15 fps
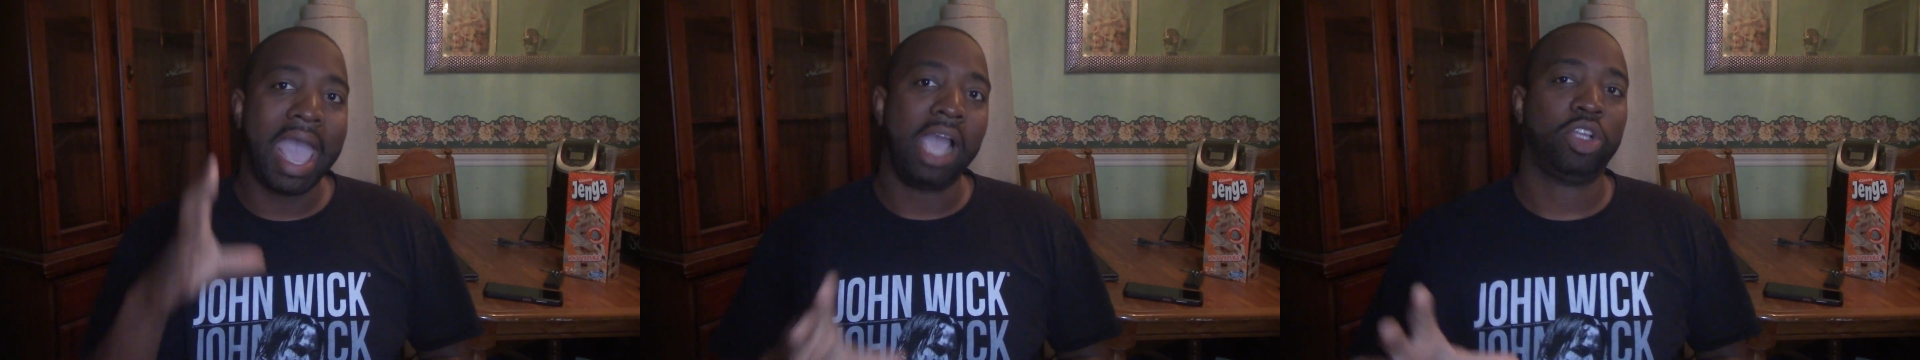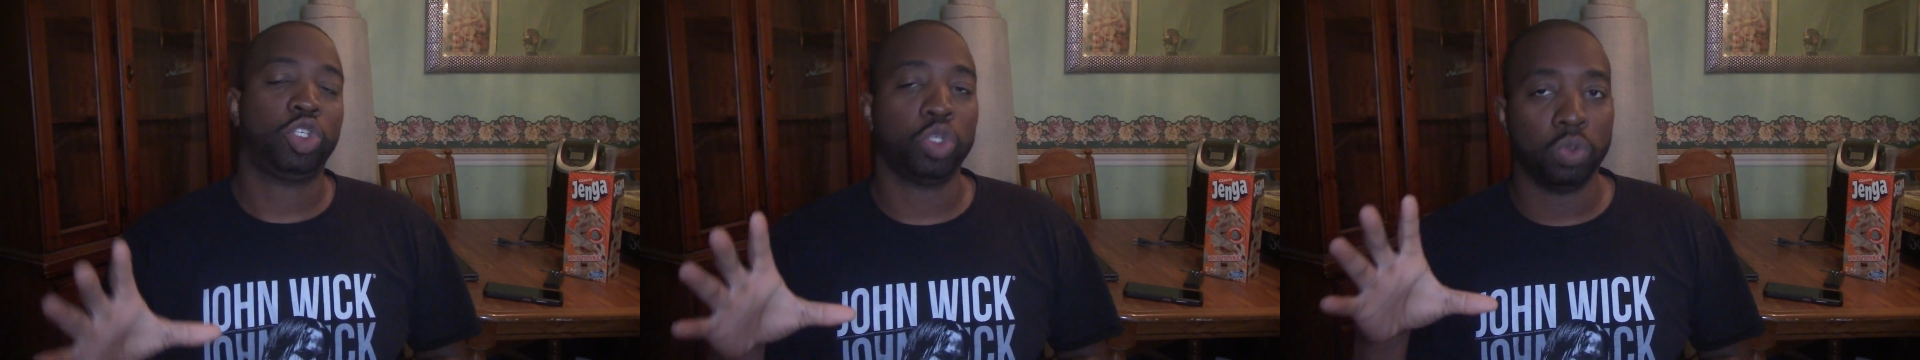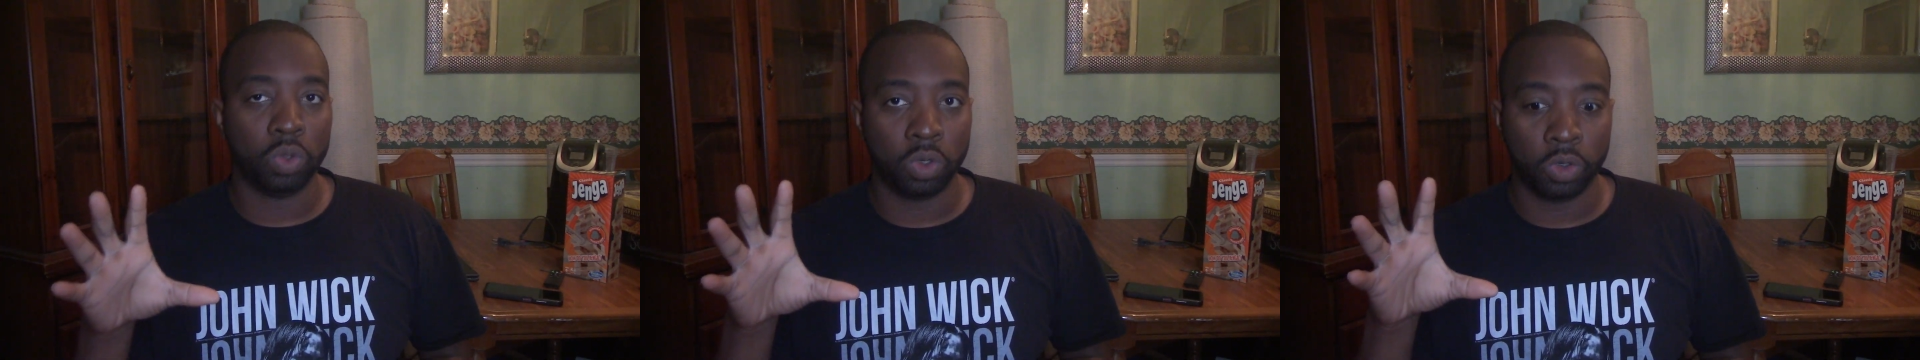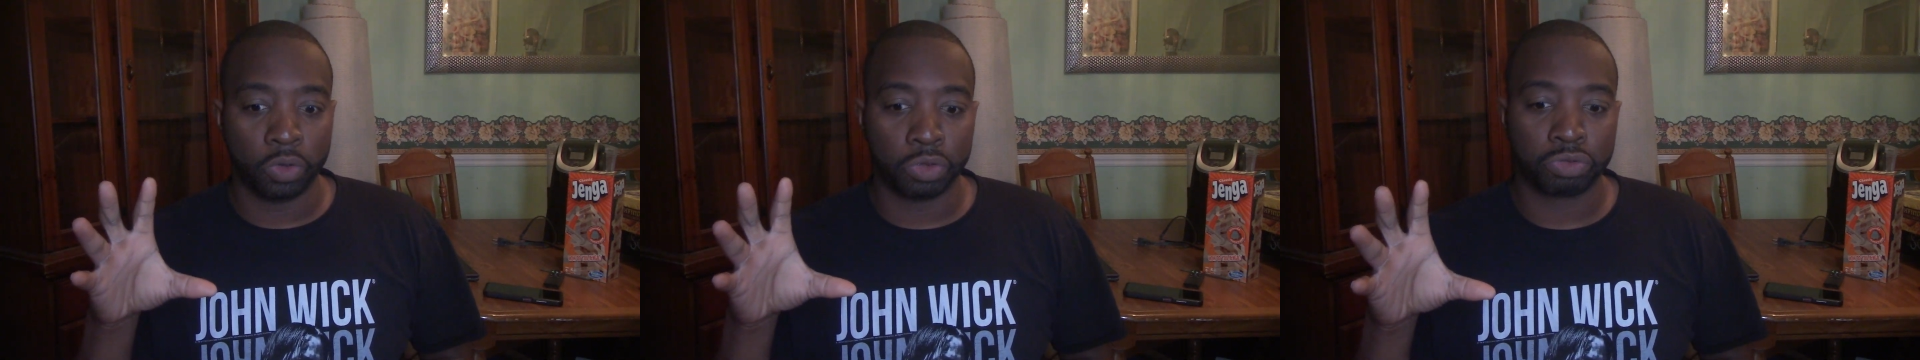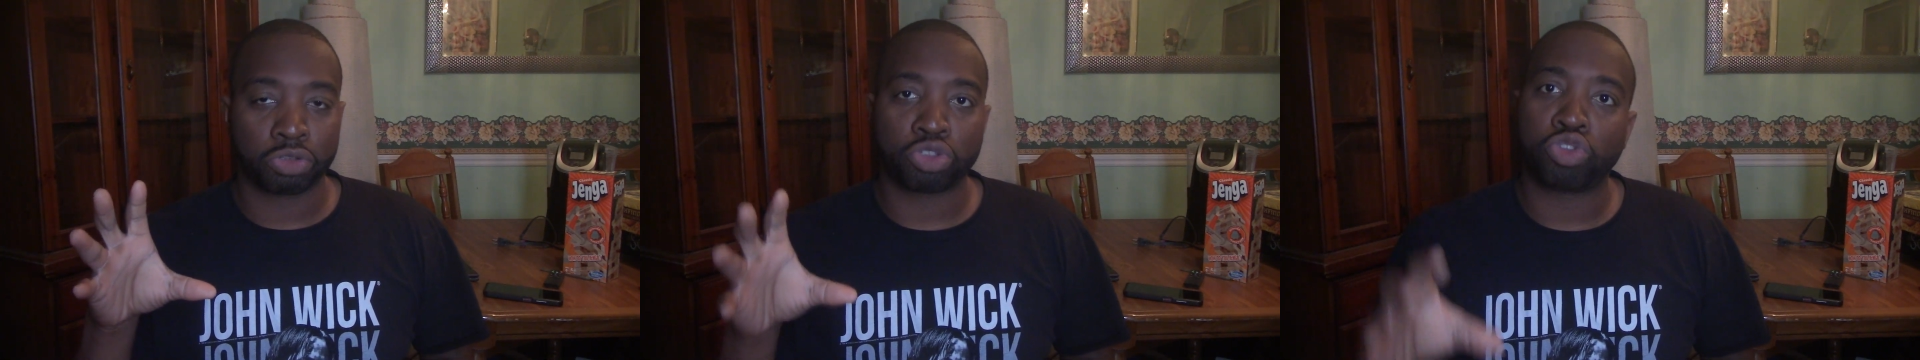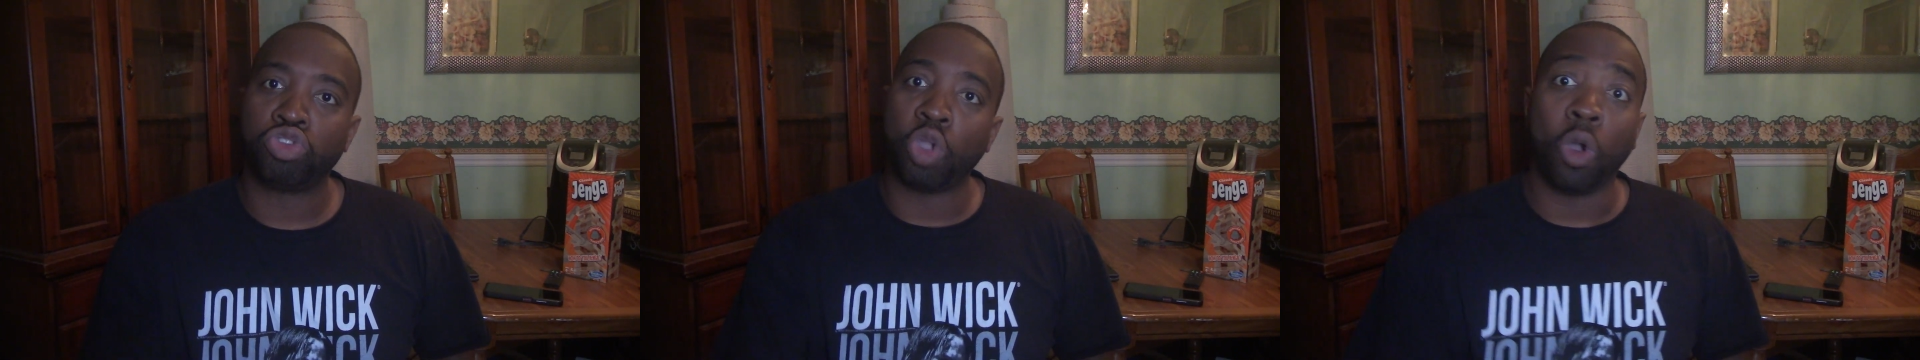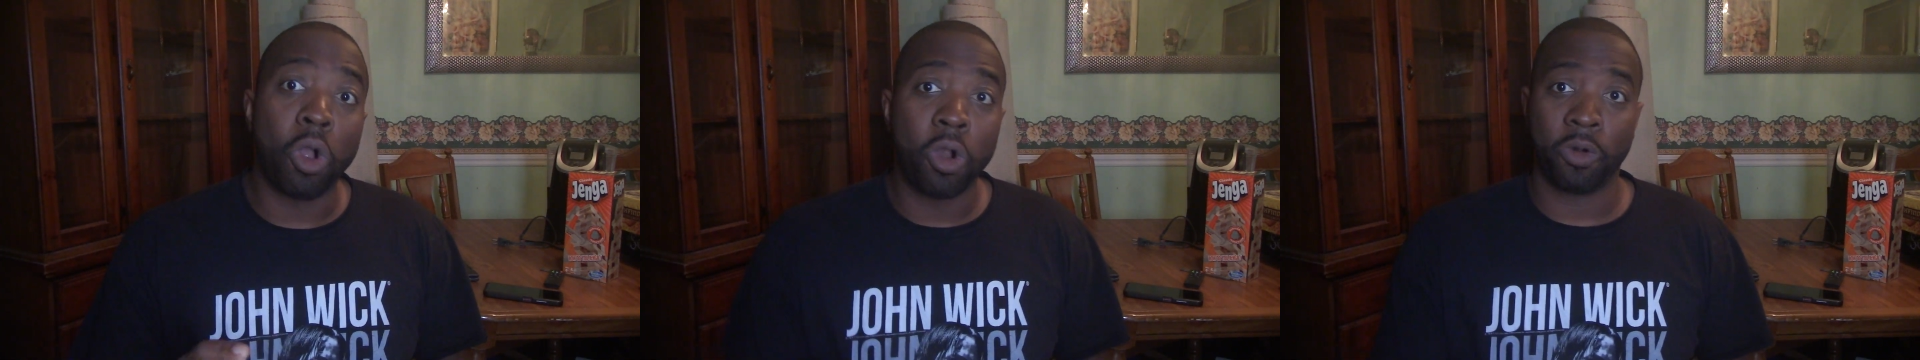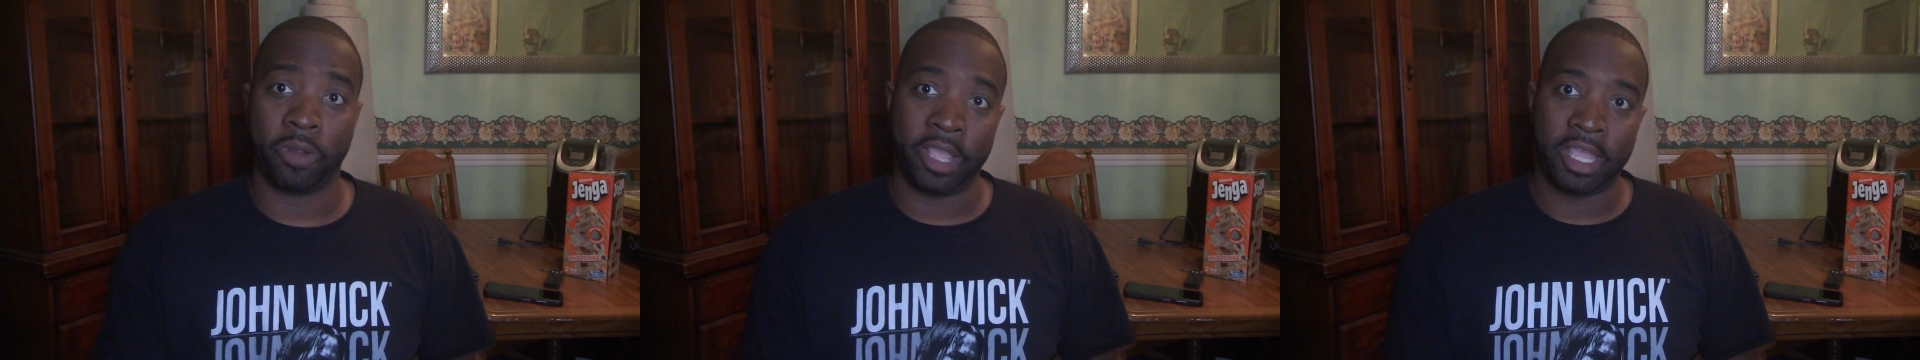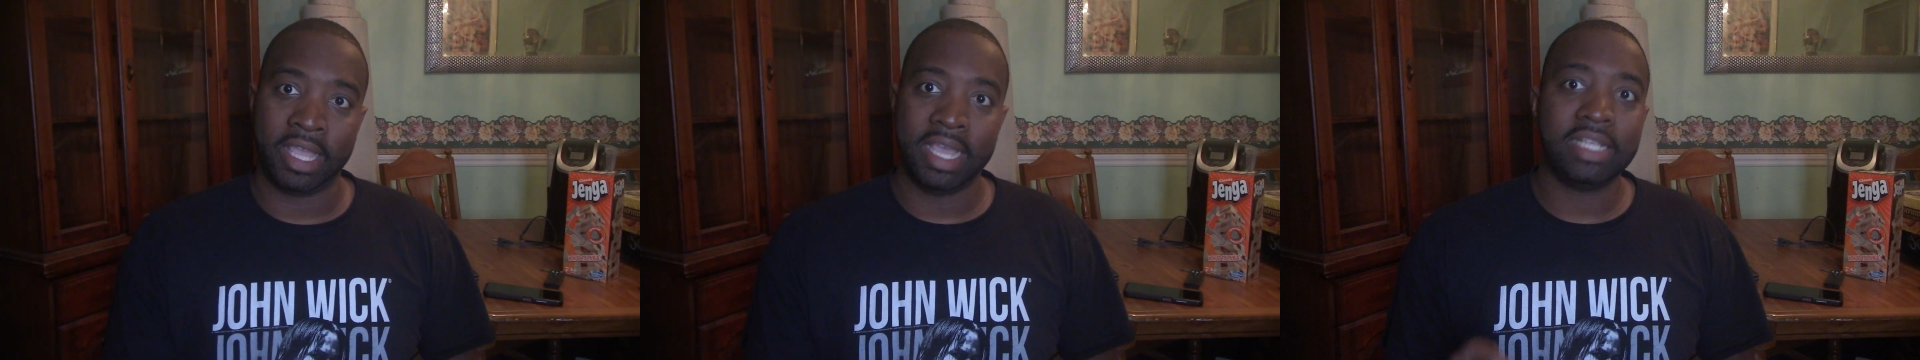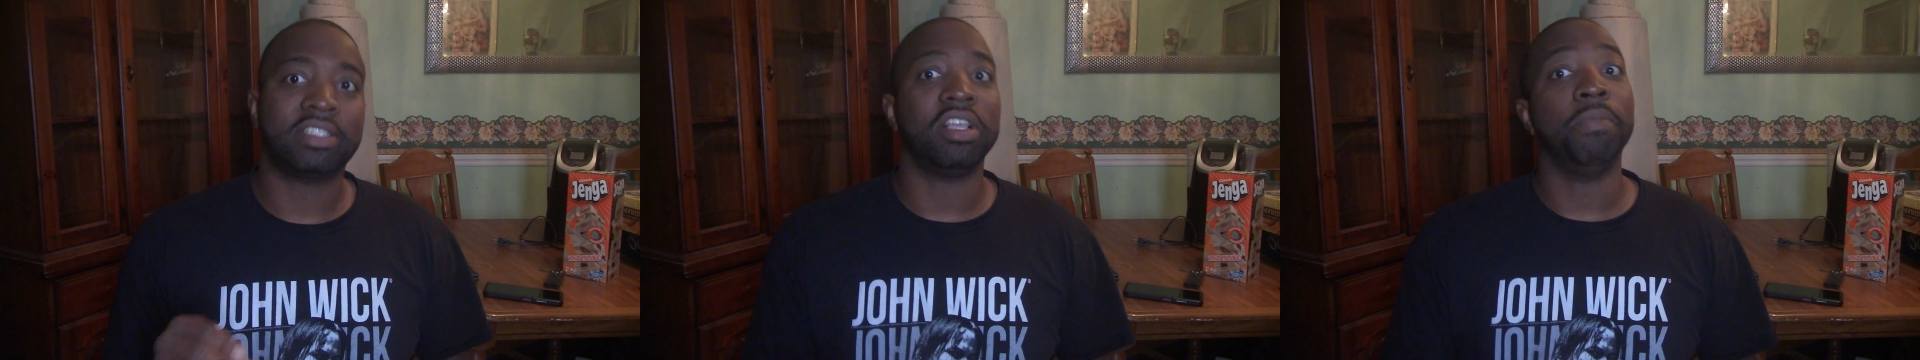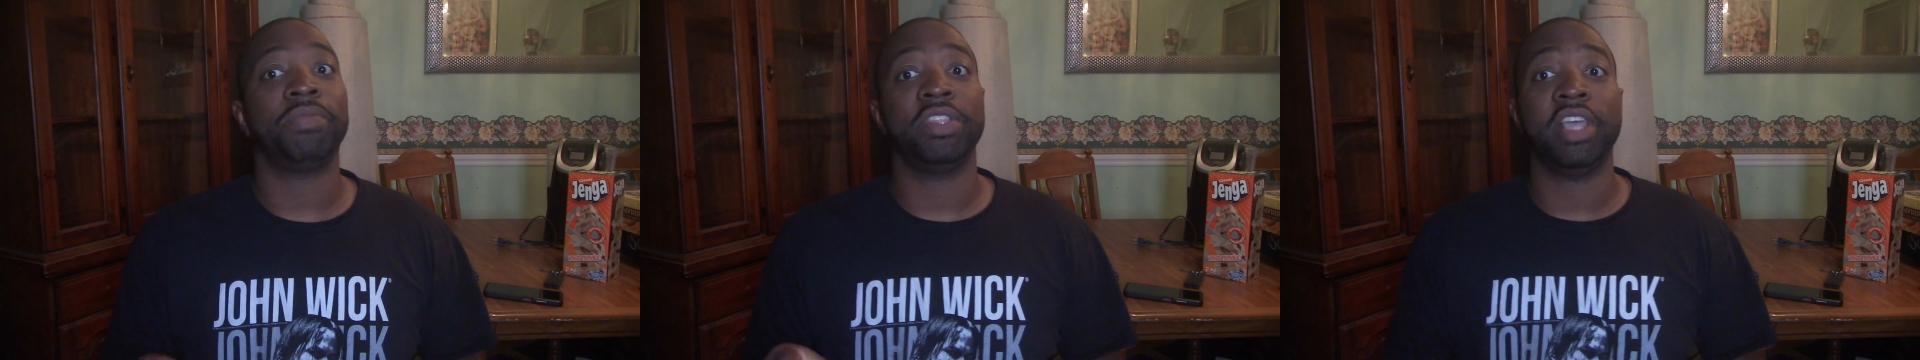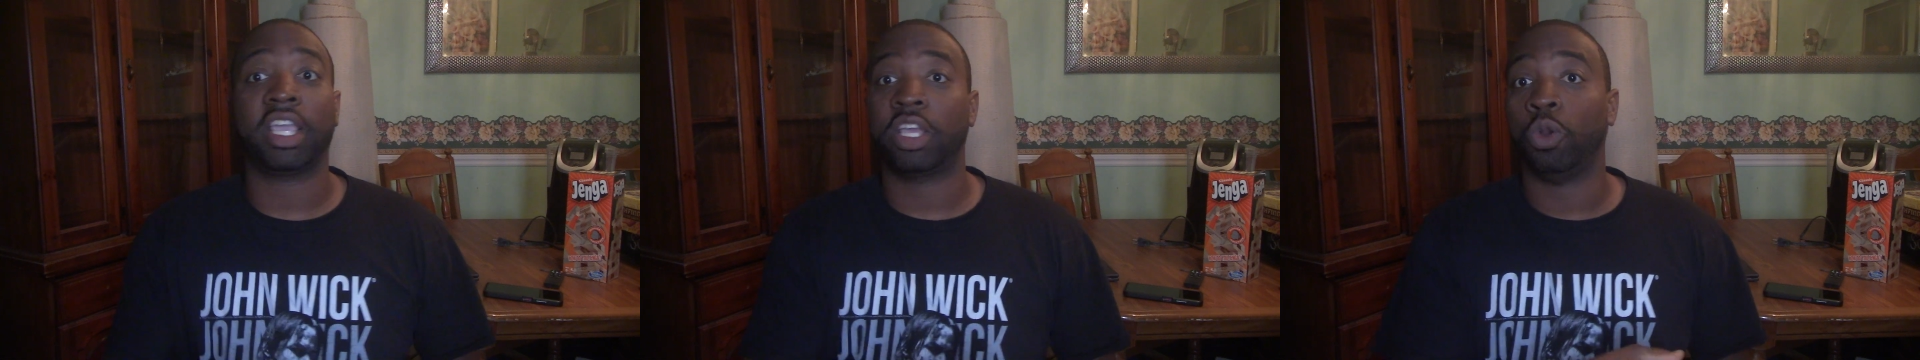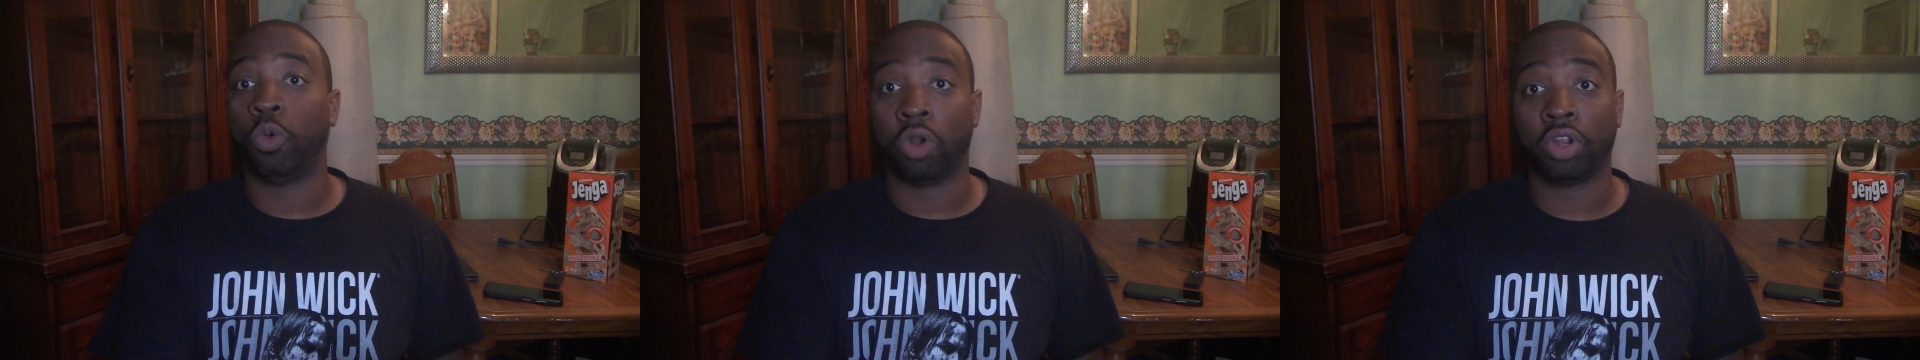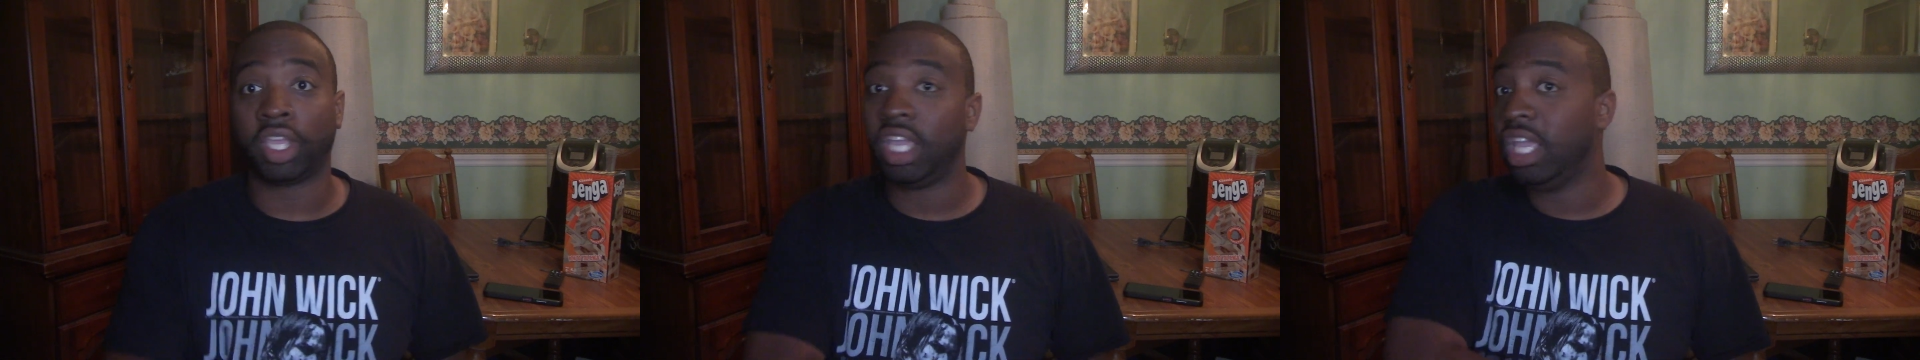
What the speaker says: actual story is something that could work